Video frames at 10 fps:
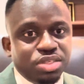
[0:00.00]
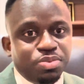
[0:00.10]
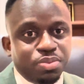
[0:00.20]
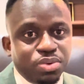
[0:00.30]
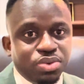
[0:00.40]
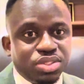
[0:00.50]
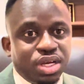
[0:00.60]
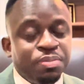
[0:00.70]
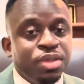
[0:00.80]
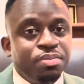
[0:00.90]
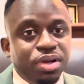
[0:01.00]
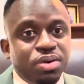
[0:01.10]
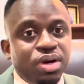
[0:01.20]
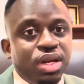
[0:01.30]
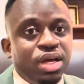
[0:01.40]
proposal. But
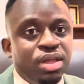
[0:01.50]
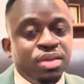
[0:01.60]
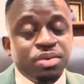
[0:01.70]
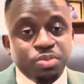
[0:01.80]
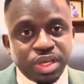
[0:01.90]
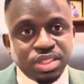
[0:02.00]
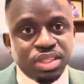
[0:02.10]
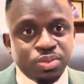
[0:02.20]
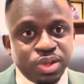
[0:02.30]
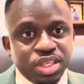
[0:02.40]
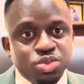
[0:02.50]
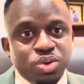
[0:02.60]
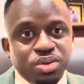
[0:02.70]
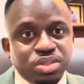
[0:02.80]
rather, with this one,